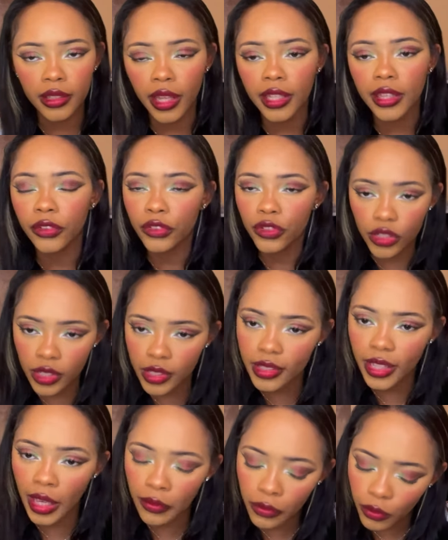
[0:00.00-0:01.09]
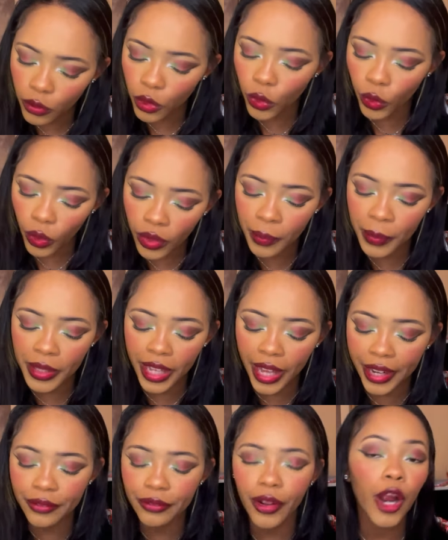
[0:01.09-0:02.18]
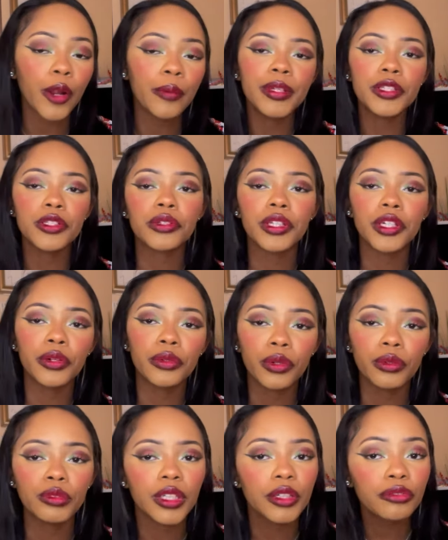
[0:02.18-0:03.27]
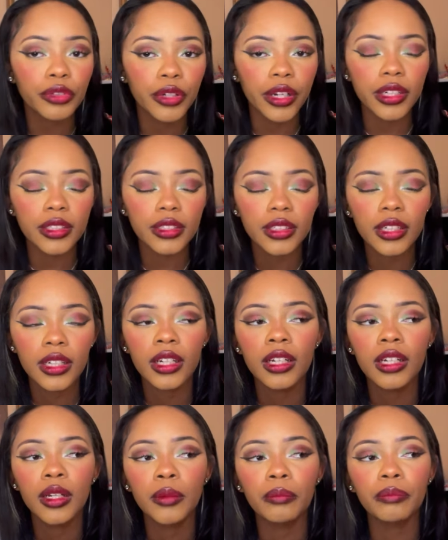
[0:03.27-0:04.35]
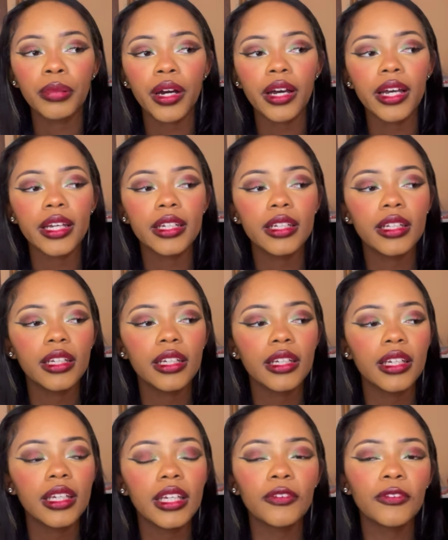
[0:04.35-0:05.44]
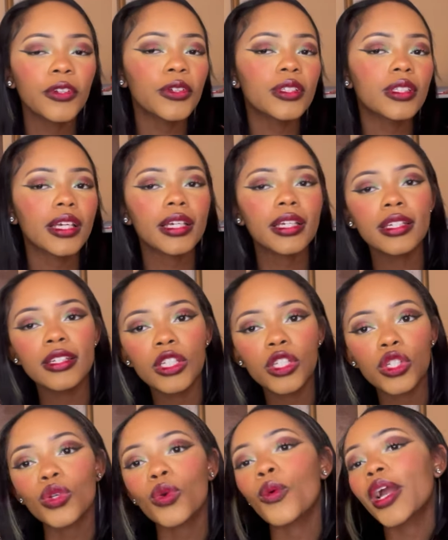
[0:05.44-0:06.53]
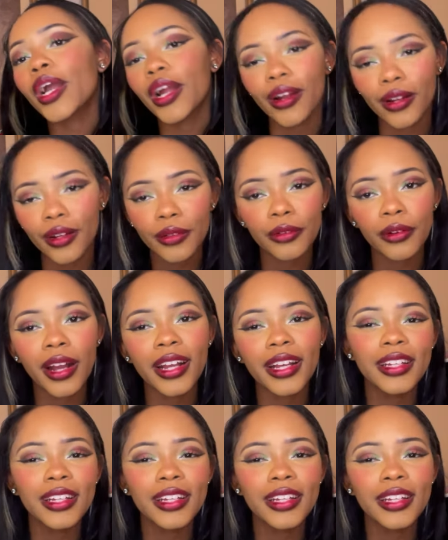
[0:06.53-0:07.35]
Like, they've grown up in that environment, so they don't know different. But he feels like he's square, right?